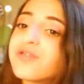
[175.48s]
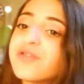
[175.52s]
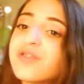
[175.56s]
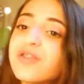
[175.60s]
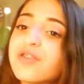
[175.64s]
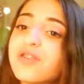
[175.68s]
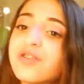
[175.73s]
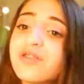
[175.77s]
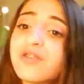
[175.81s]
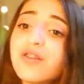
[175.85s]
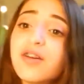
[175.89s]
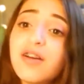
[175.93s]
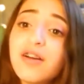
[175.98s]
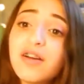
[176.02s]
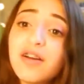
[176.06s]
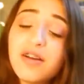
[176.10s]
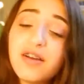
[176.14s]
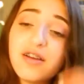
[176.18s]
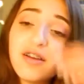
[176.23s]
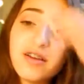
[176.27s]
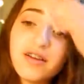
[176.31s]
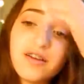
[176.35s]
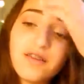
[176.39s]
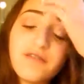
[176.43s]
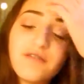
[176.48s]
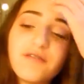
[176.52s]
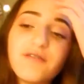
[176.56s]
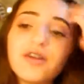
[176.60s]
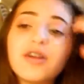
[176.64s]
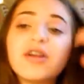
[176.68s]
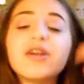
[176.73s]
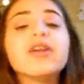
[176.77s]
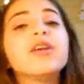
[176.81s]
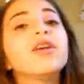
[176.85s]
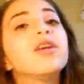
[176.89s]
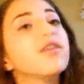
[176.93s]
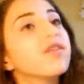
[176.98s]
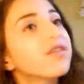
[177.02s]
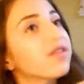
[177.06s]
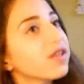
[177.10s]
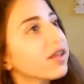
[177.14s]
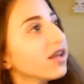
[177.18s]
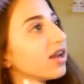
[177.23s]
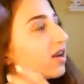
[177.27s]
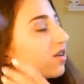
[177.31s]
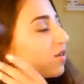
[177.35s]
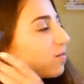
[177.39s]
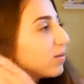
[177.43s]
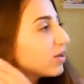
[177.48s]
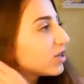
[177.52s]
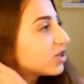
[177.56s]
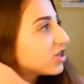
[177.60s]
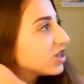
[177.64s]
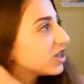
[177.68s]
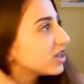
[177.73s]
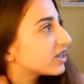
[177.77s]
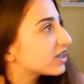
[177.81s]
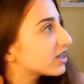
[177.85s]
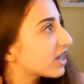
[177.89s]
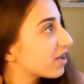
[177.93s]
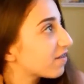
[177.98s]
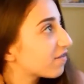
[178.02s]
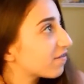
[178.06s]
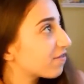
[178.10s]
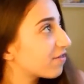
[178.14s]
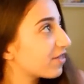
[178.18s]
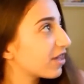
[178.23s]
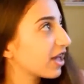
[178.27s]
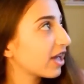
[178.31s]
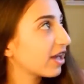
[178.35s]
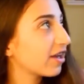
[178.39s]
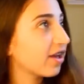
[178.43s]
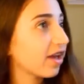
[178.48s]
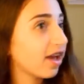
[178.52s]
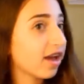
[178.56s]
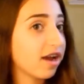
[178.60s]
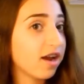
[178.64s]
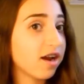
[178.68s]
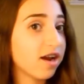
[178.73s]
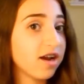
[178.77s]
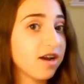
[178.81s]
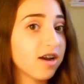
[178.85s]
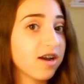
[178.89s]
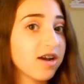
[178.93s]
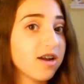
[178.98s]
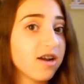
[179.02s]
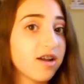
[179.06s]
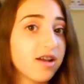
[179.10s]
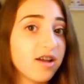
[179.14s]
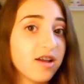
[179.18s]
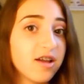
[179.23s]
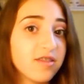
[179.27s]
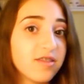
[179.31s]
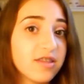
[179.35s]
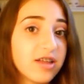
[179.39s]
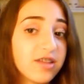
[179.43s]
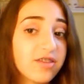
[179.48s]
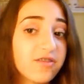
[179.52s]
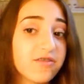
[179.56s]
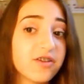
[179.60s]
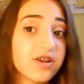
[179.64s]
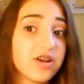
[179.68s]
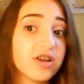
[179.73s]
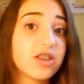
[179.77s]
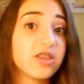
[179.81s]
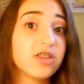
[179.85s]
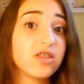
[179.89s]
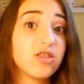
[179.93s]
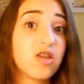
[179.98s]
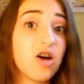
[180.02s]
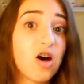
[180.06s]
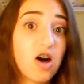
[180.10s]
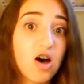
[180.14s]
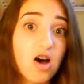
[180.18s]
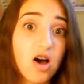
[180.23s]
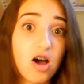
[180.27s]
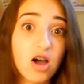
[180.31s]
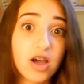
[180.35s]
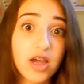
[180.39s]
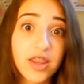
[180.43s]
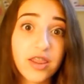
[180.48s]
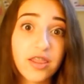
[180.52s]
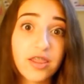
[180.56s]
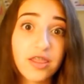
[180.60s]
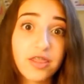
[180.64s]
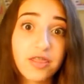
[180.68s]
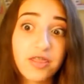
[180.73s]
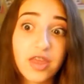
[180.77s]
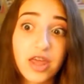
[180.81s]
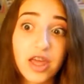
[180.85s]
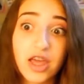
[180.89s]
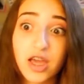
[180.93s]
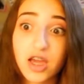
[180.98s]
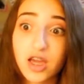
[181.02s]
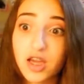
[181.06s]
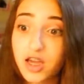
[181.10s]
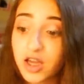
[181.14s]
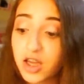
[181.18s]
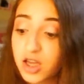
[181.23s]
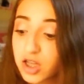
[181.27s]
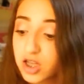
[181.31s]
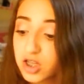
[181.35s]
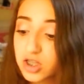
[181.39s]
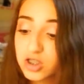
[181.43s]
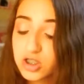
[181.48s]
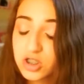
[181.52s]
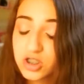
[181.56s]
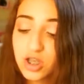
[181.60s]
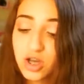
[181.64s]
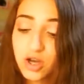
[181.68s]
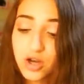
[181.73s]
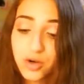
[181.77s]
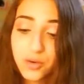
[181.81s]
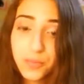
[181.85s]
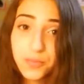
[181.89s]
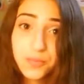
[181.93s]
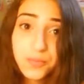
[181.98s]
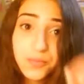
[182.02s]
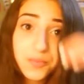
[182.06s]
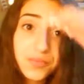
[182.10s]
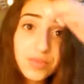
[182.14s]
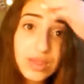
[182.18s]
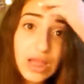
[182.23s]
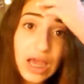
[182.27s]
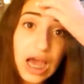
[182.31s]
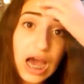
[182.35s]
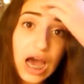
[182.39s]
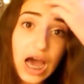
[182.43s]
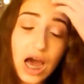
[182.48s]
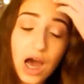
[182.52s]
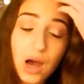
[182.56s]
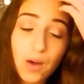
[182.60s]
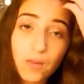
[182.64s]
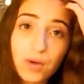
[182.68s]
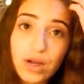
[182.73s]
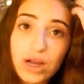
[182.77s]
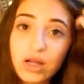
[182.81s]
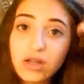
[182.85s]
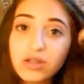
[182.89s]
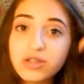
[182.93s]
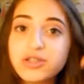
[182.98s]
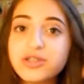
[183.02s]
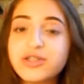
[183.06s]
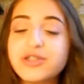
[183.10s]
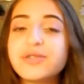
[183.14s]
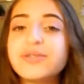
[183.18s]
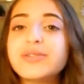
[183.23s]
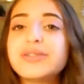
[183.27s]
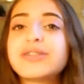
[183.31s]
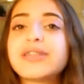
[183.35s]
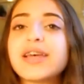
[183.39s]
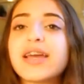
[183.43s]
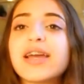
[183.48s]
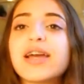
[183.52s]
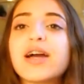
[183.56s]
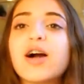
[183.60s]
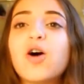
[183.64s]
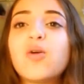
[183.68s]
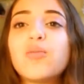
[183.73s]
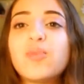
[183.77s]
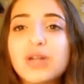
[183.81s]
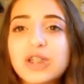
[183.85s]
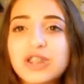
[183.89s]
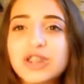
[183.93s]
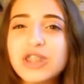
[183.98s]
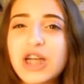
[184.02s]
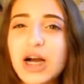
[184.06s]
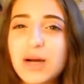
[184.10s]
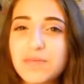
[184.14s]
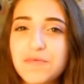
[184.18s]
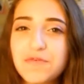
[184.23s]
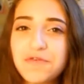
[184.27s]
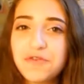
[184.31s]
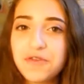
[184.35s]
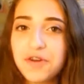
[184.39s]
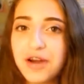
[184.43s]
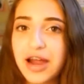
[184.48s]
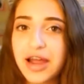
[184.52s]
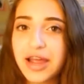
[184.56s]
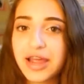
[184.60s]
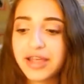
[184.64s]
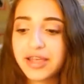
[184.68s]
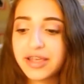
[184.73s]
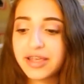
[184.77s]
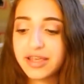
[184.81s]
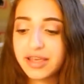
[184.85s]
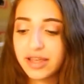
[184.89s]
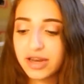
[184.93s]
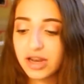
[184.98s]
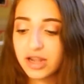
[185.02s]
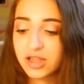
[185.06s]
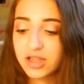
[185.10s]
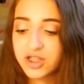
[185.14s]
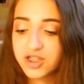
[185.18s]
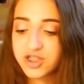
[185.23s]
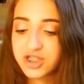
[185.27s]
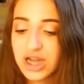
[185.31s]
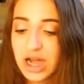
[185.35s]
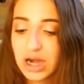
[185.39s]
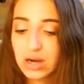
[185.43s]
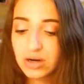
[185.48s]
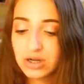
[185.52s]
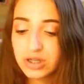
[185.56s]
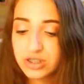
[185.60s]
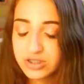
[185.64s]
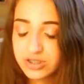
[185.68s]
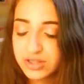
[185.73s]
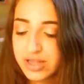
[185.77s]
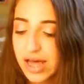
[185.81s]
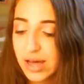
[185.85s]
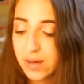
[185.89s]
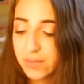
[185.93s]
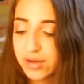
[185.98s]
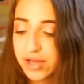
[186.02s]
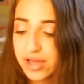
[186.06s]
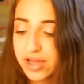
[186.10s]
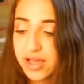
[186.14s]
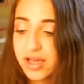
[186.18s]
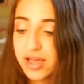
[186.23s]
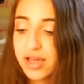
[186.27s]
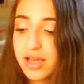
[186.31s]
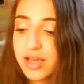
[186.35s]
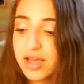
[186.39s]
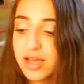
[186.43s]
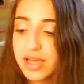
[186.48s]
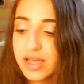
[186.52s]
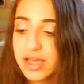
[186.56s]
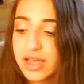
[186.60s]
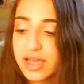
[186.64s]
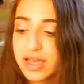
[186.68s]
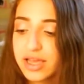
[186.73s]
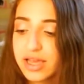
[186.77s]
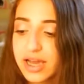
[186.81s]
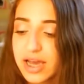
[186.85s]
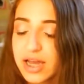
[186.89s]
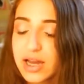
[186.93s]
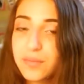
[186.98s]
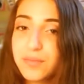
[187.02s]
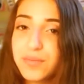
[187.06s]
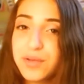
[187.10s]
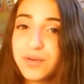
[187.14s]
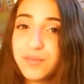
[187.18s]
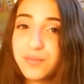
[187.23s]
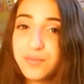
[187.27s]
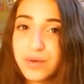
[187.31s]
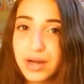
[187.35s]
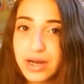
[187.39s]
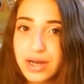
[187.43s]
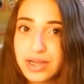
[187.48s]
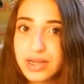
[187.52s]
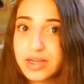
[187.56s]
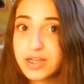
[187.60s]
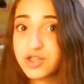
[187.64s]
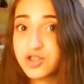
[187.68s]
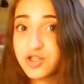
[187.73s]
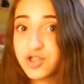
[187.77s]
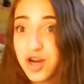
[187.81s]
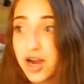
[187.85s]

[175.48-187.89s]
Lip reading: through very easily, and especially because I have thick hair that's very long and thick. So what I'll do is like I'll brush it out before I get out of the shower, so that way it can kind of be ready to